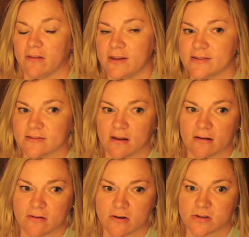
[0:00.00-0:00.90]
least
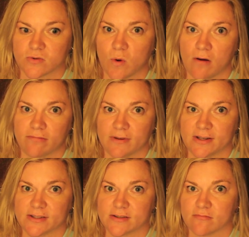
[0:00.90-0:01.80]
under 12 minutes,